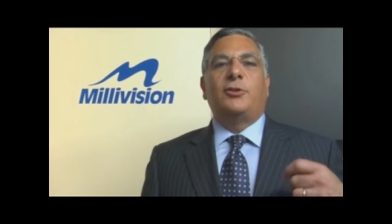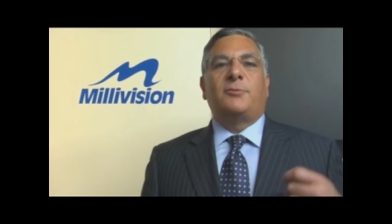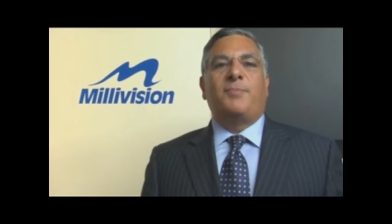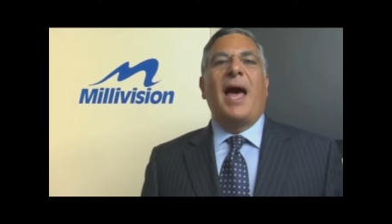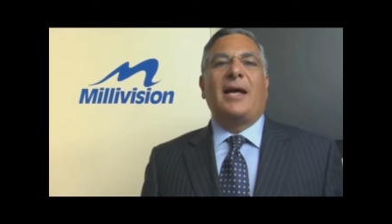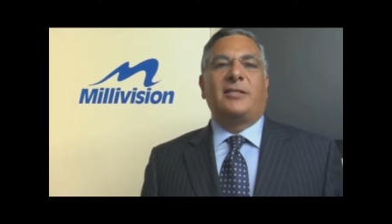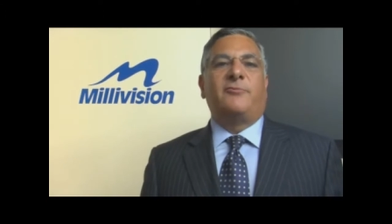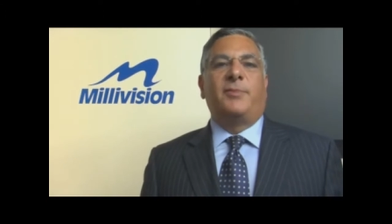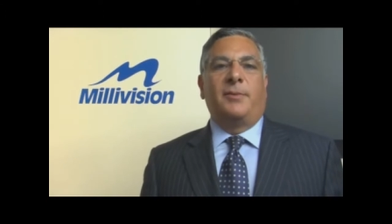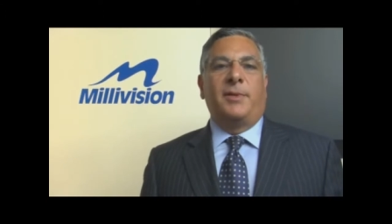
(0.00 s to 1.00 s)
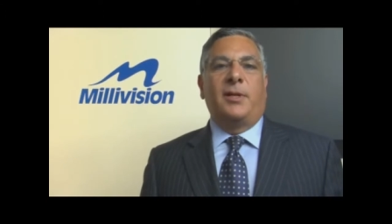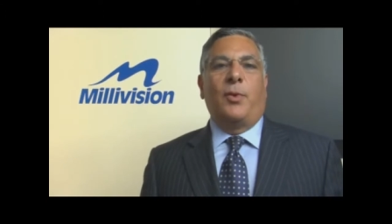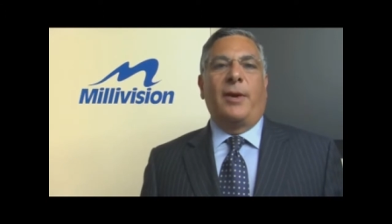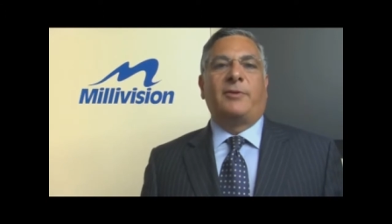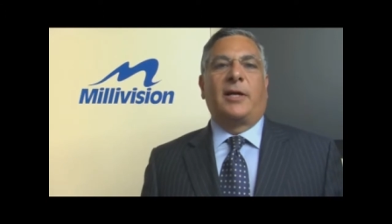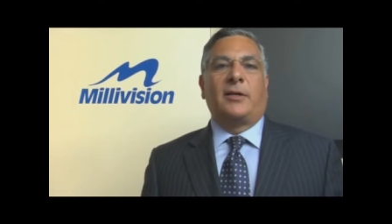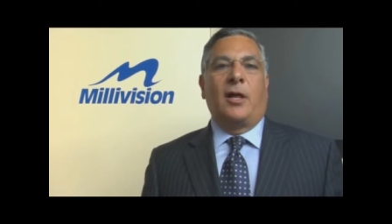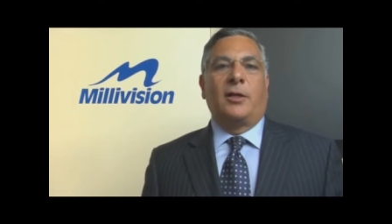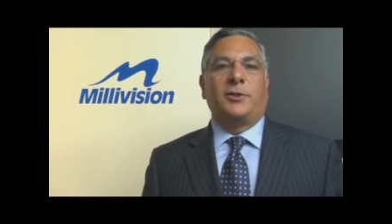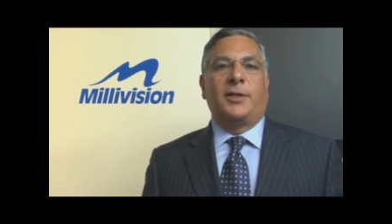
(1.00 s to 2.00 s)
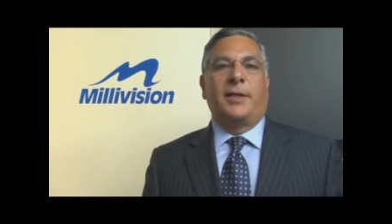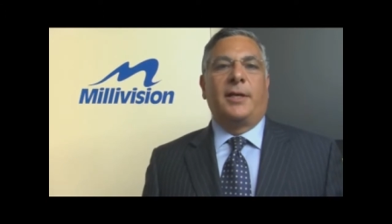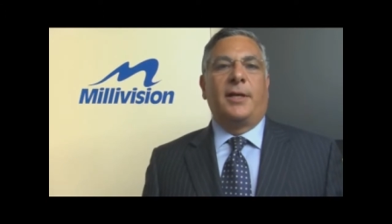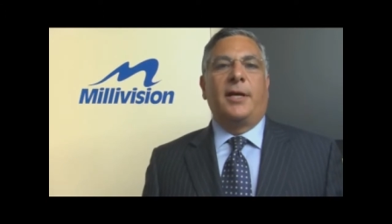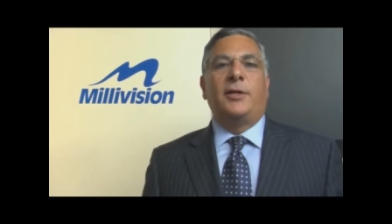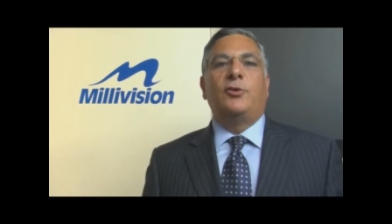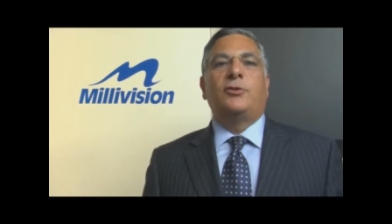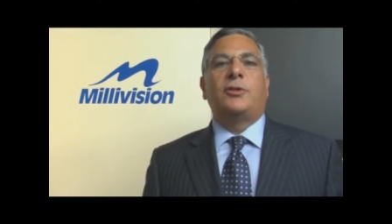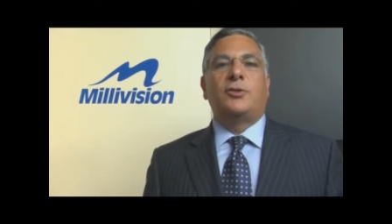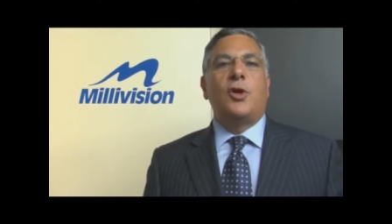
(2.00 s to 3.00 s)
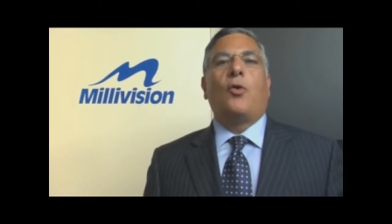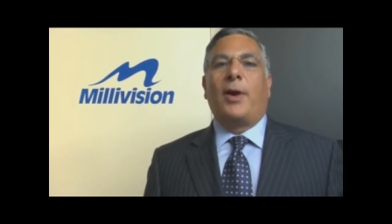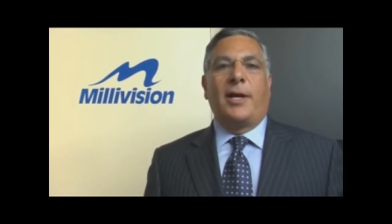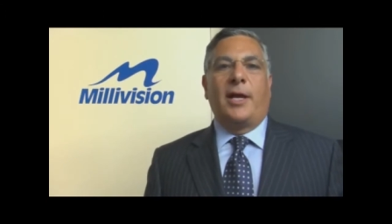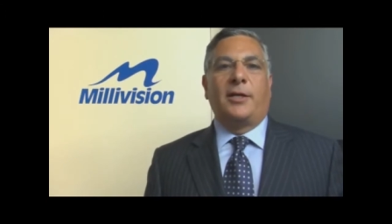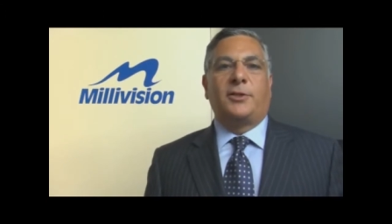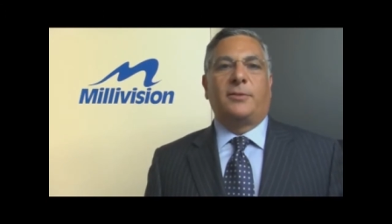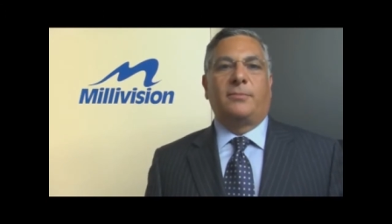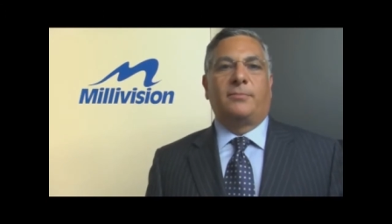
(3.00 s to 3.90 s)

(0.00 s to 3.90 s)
uses passive millimeter wave technology. It uses no radiation.